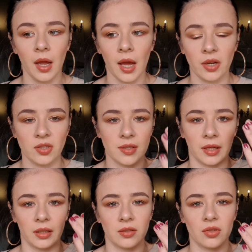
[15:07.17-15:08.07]
I just think
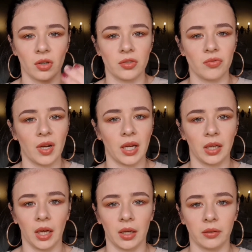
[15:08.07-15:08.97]
it starts running
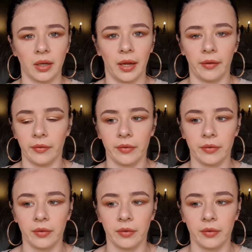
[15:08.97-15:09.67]
down and